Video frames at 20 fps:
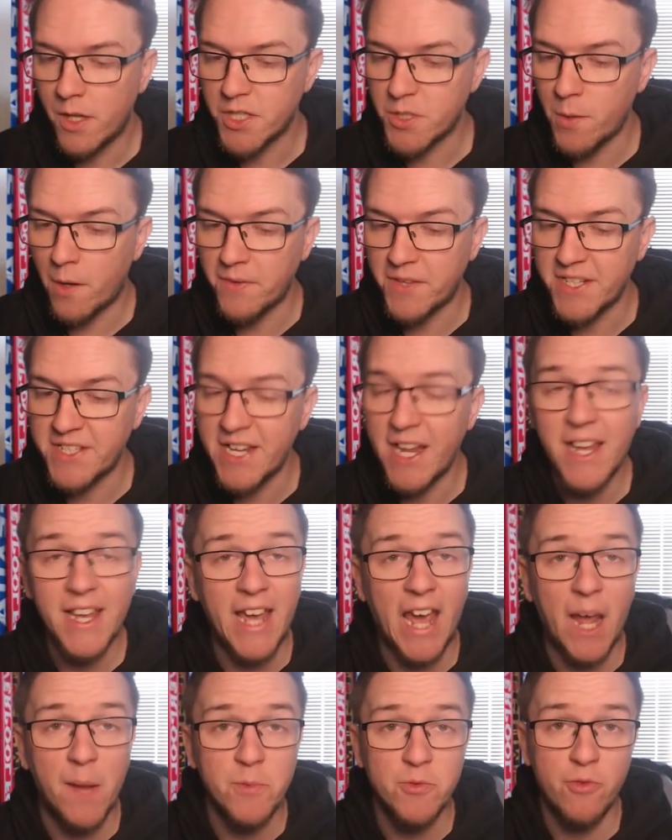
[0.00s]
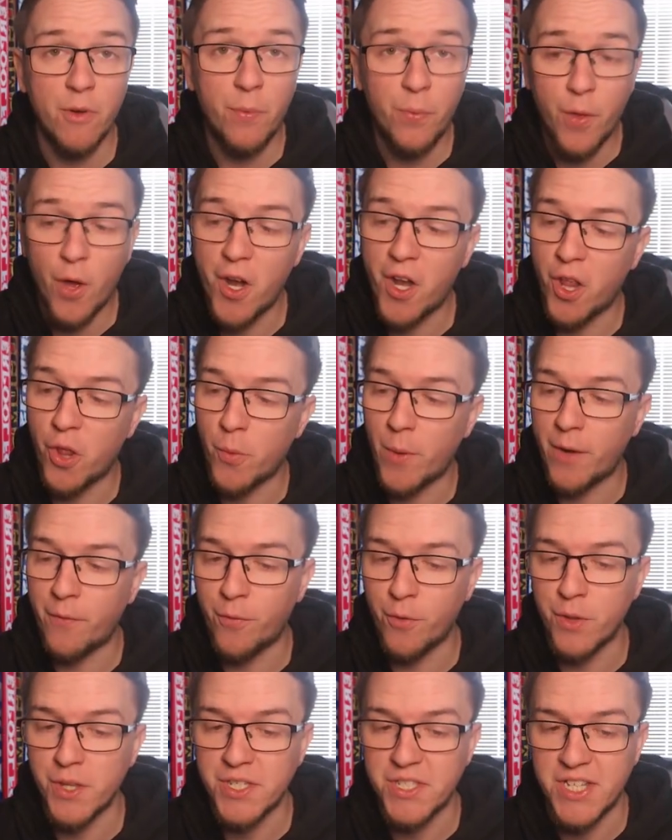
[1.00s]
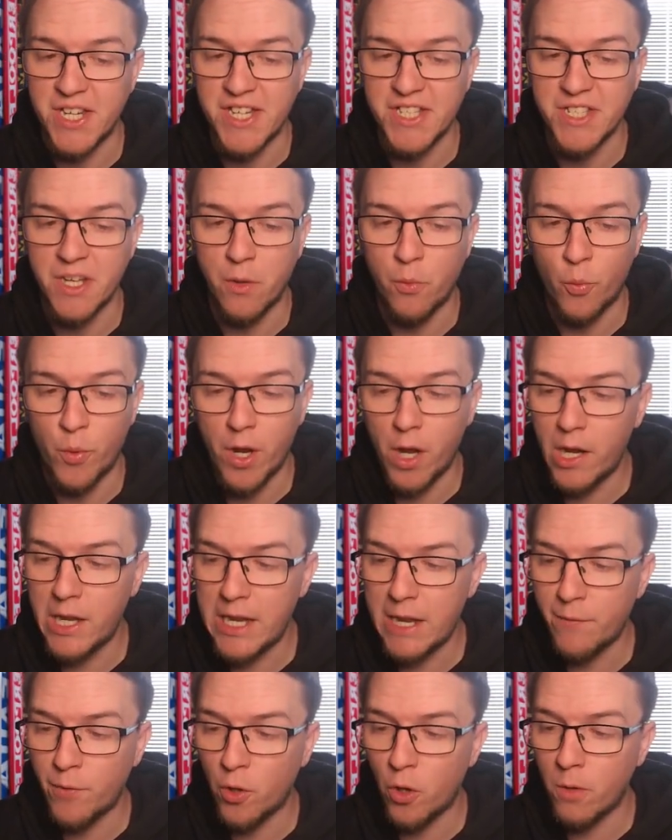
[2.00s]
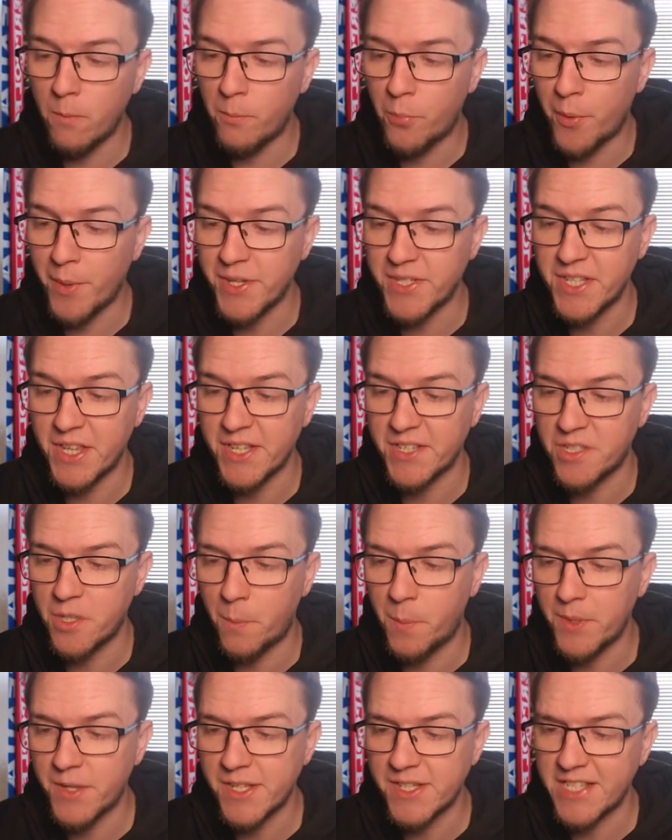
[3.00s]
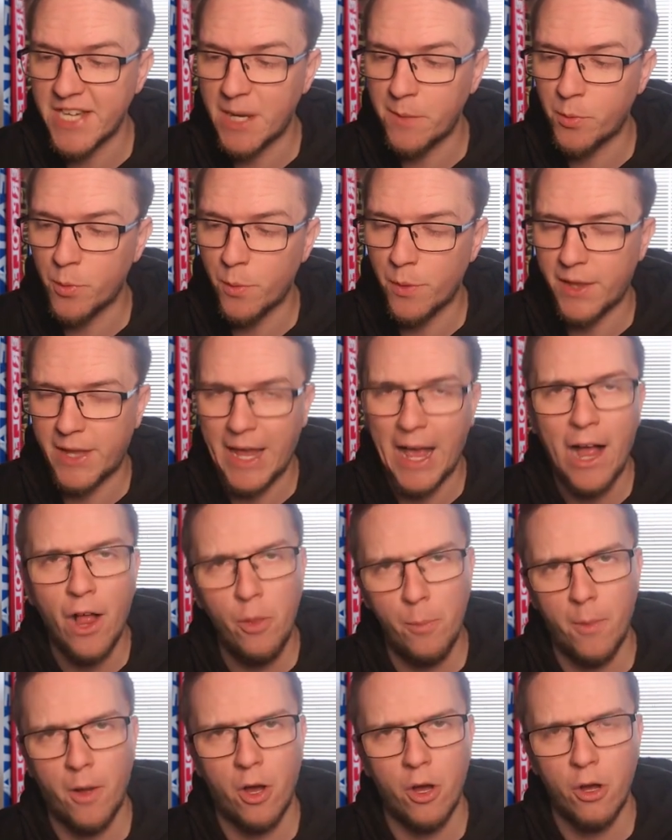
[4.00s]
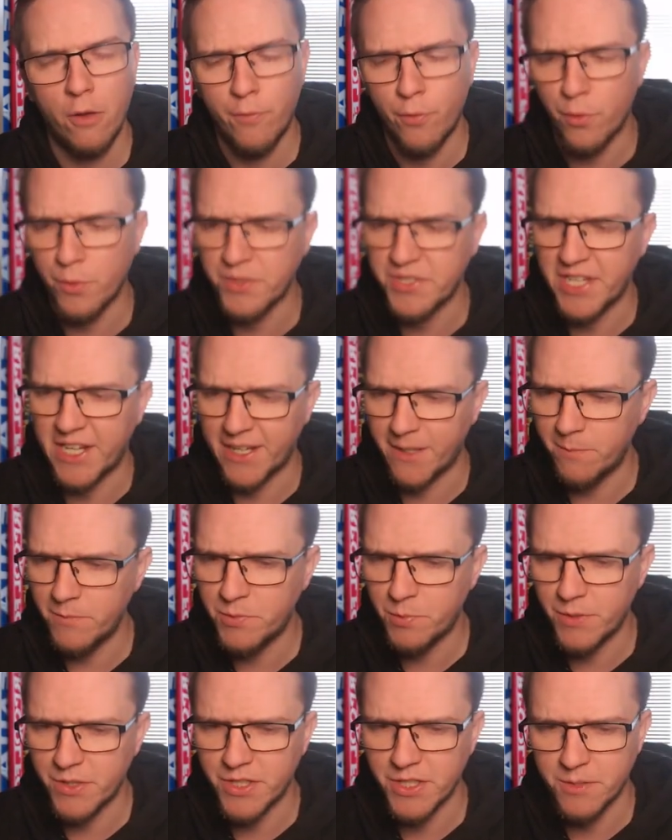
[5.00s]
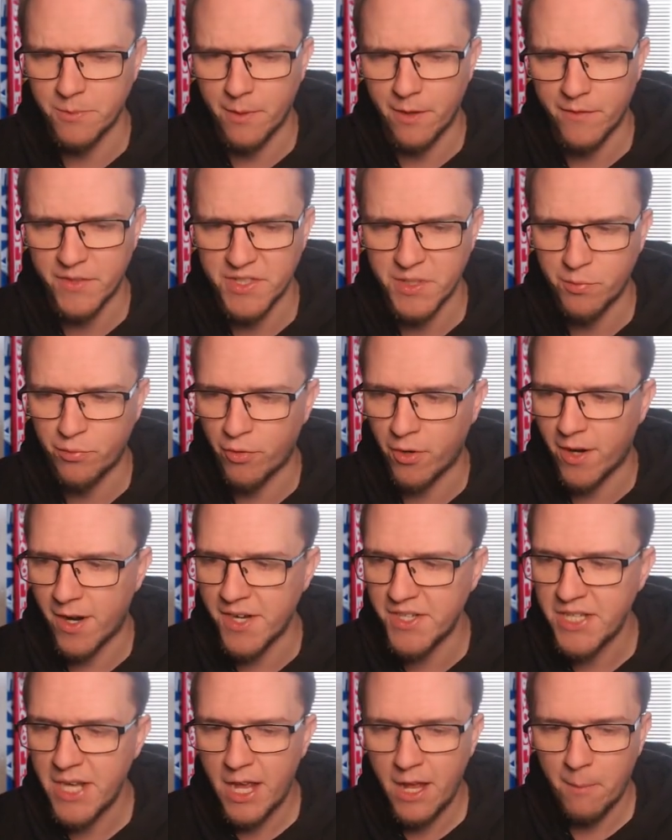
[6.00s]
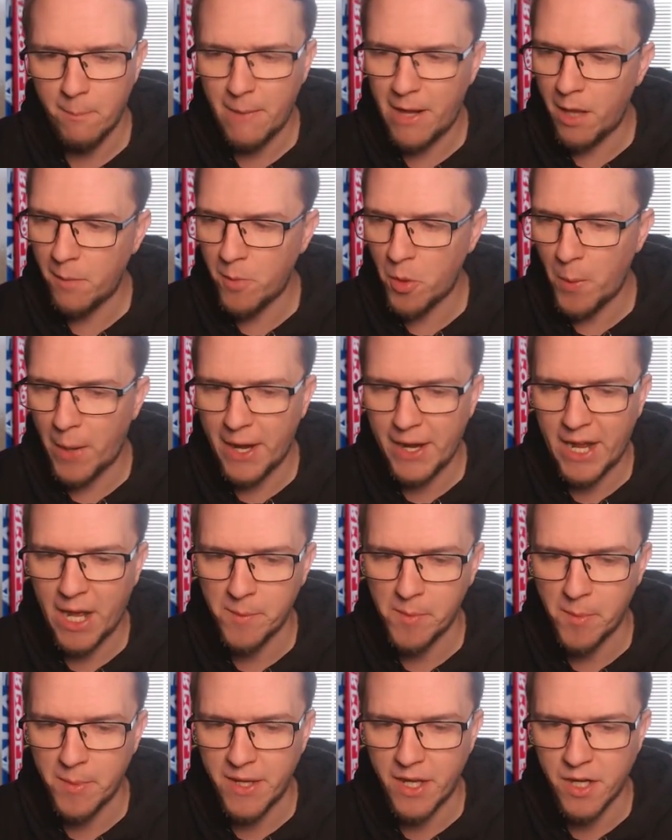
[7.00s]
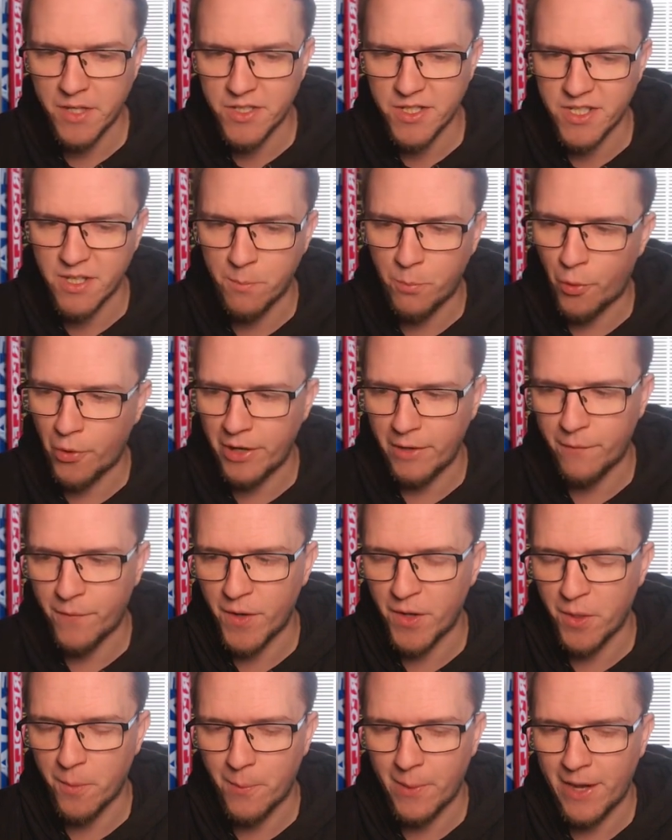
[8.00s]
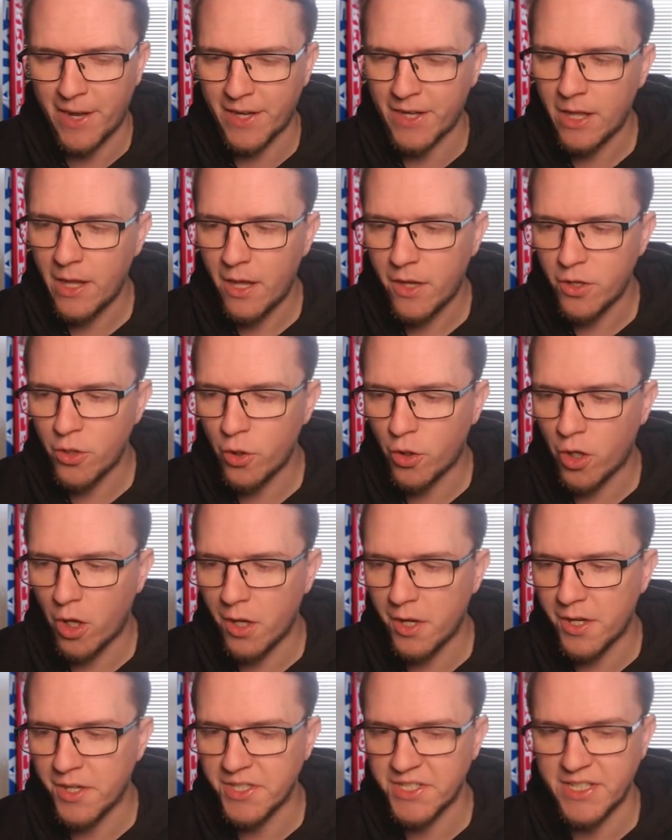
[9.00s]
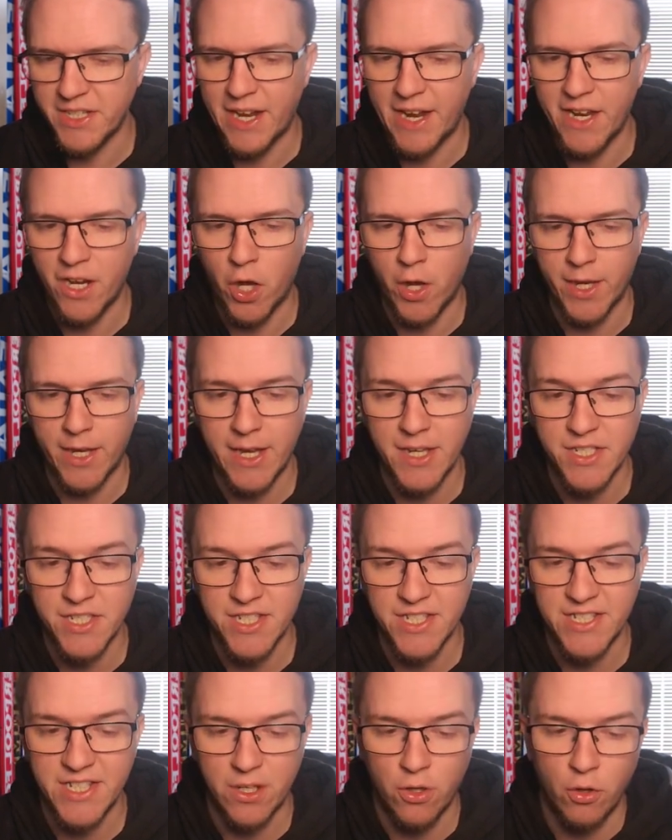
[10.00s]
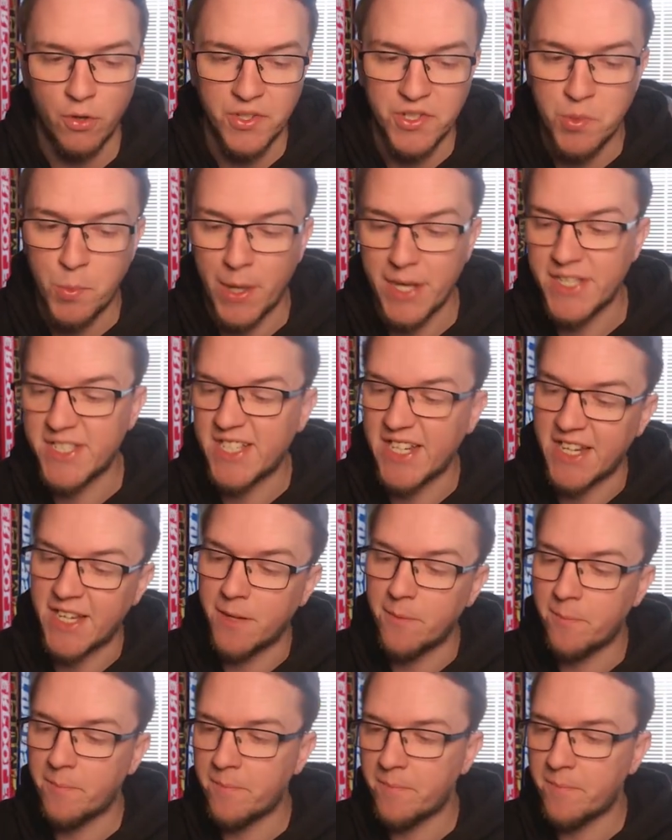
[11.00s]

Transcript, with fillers: So after 10 games, we're a third of the way through the season. We are level on points at the top of the table with Kalmar, of all teams, which is a bit of a surprise. Malmo and Hammarby are just a point further back. Djurgårdens and AIK sitting on 20.